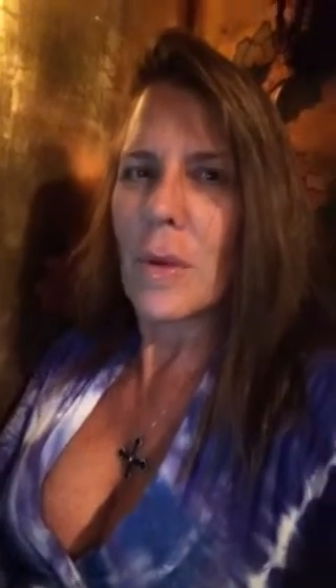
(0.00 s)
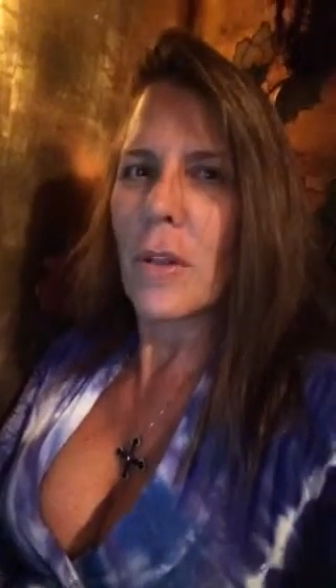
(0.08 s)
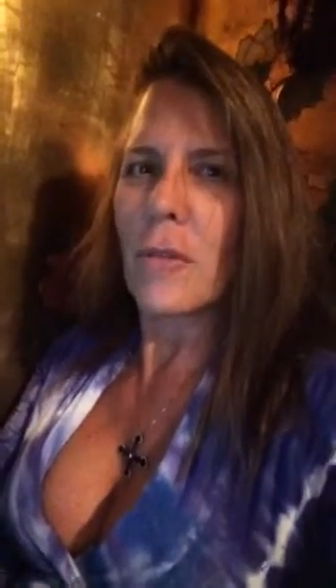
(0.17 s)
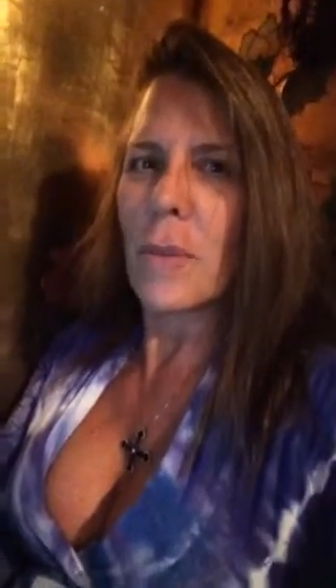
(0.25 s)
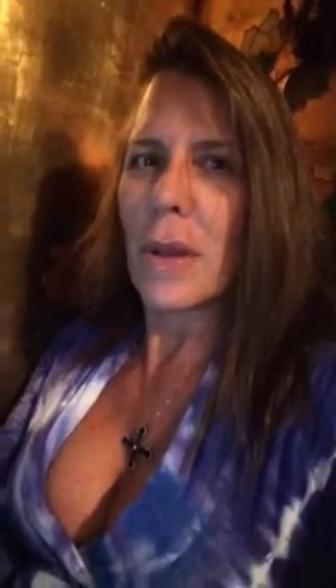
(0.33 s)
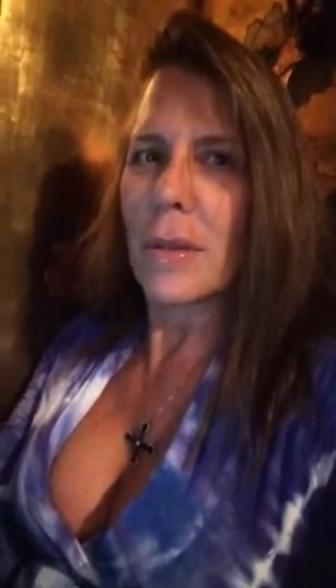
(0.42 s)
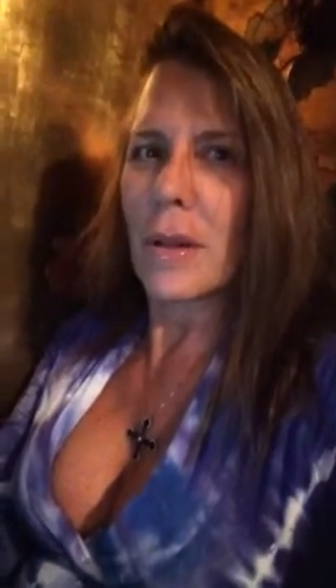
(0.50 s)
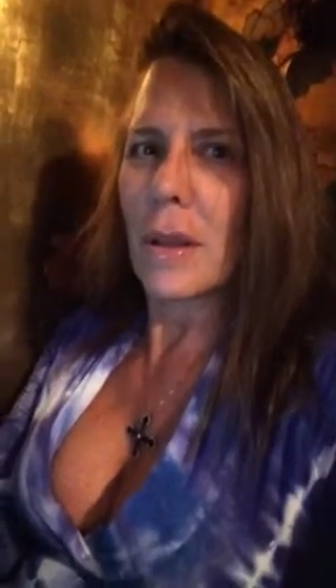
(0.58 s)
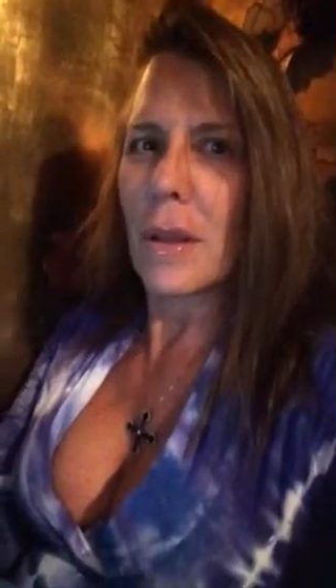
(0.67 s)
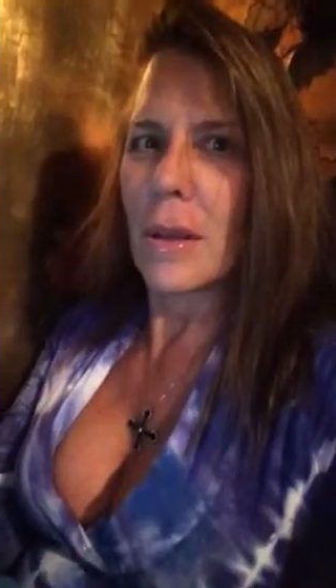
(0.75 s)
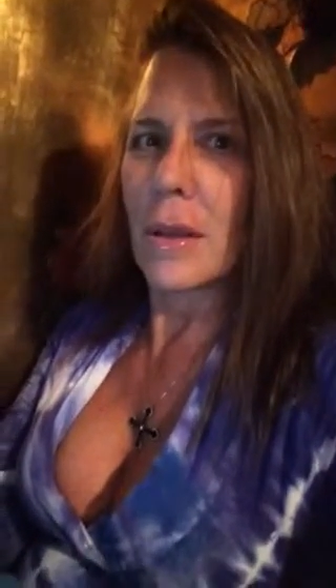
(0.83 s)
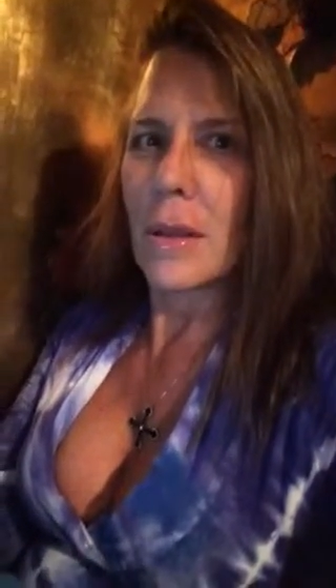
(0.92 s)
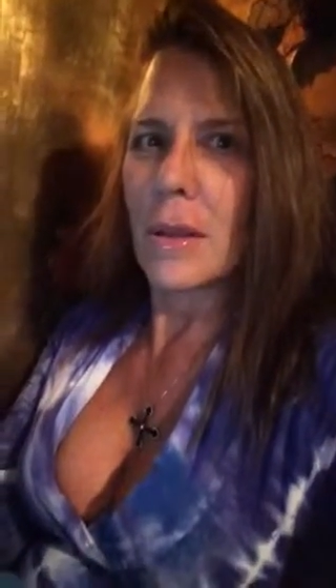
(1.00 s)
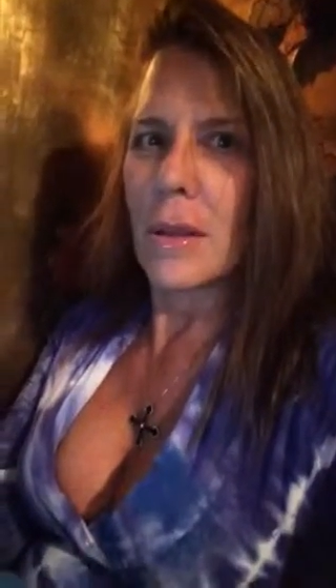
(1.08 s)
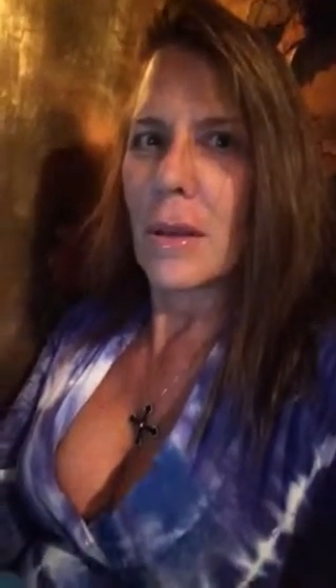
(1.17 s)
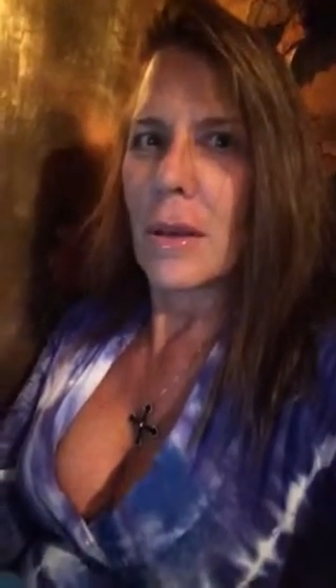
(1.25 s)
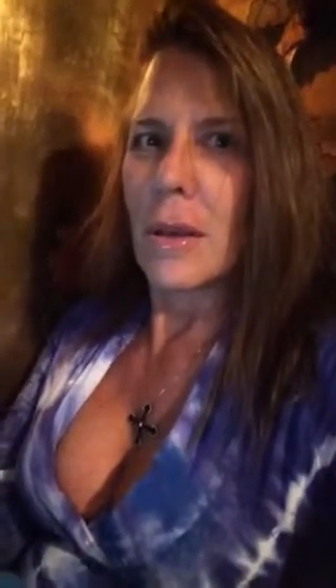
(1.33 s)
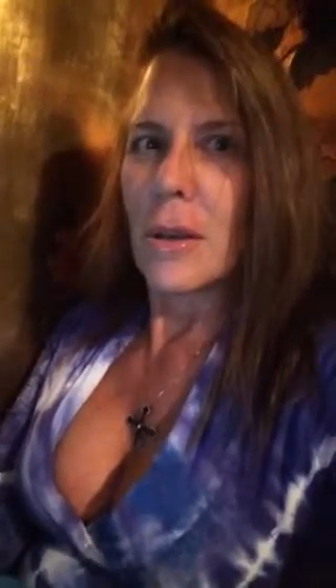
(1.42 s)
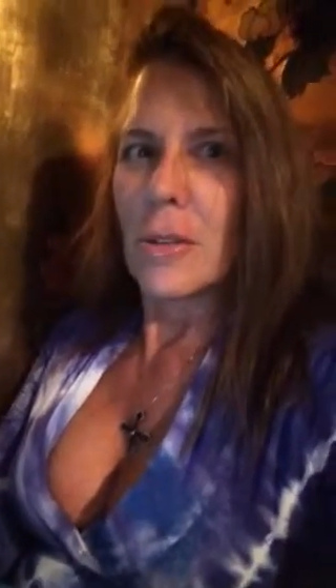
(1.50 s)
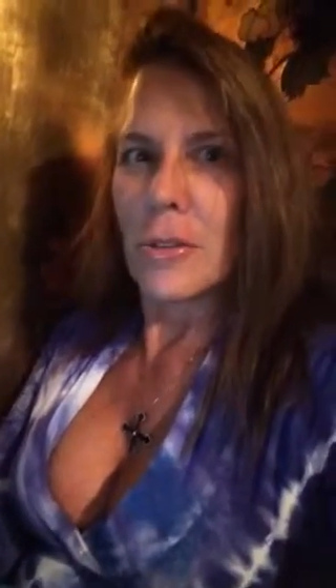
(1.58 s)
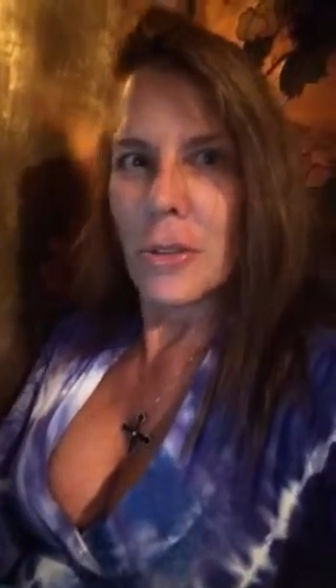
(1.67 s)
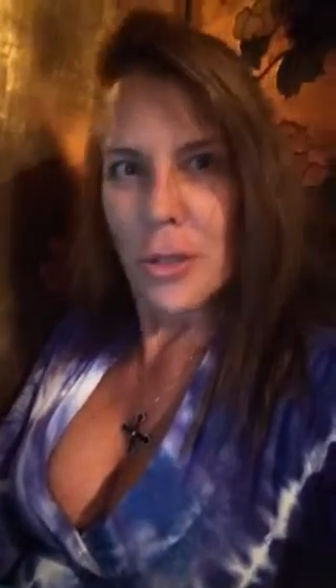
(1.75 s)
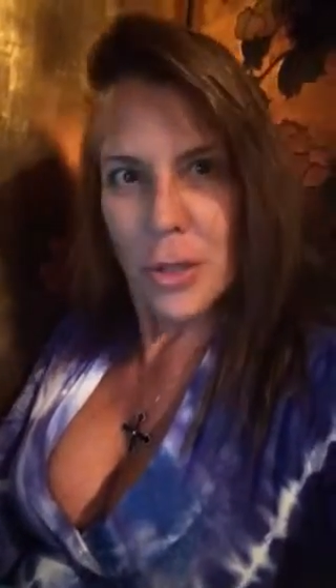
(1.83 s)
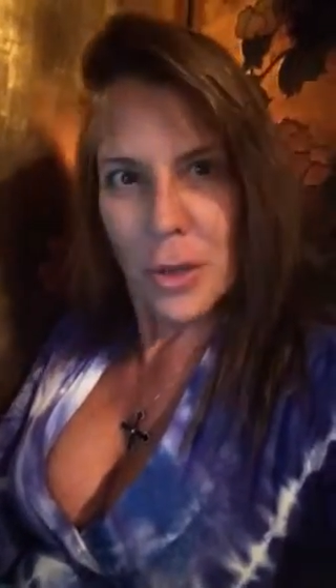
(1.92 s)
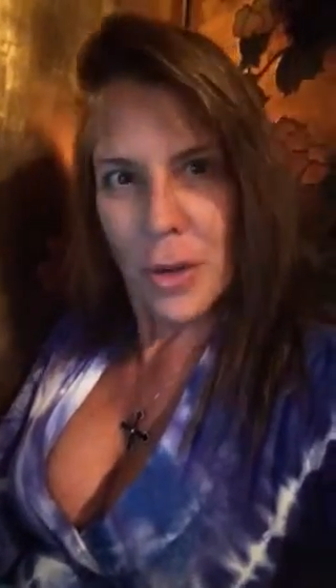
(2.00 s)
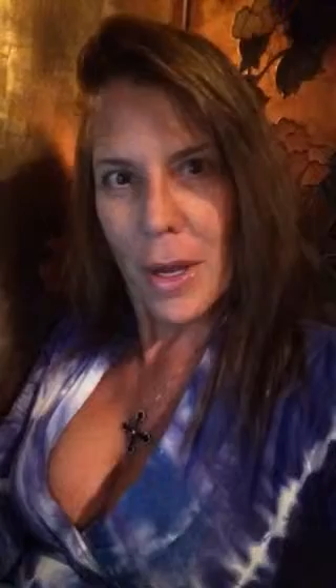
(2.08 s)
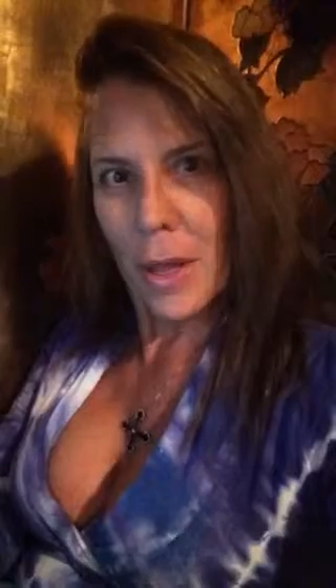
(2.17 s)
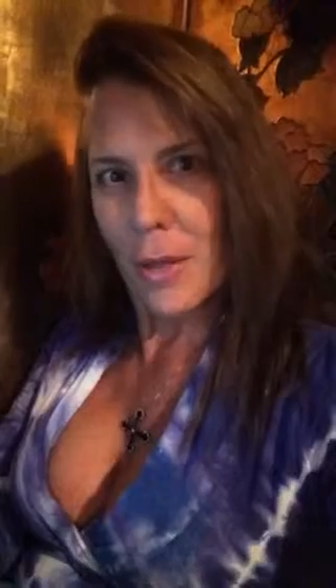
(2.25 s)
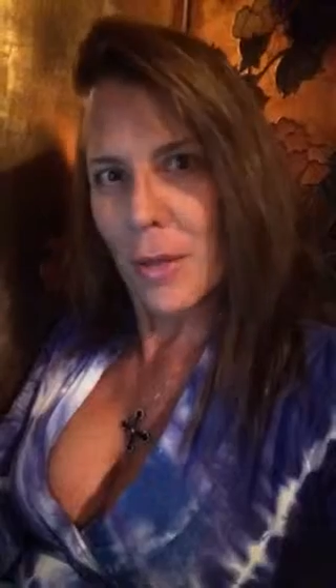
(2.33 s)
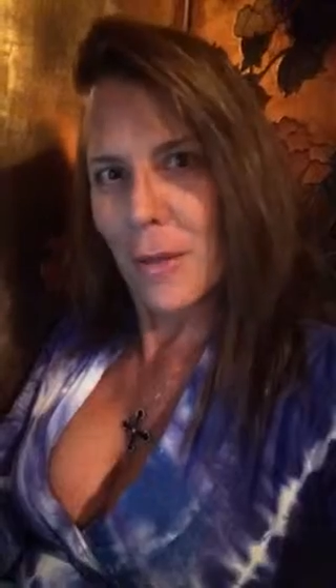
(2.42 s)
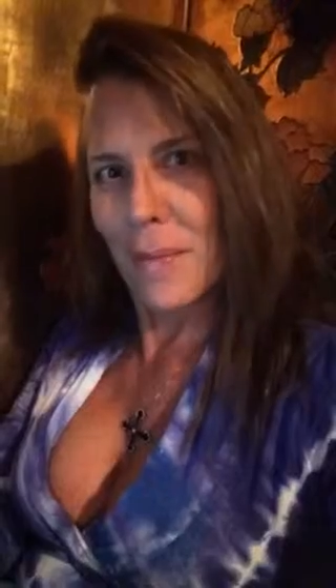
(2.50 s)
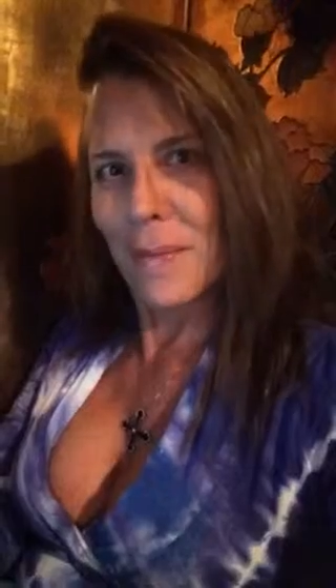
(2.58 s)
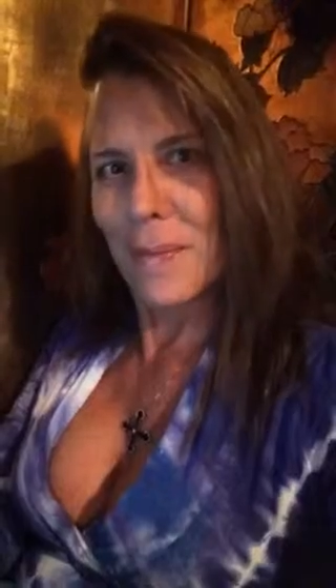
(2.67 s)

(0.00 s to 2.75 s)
Role of Bethany, Gigi Goyette.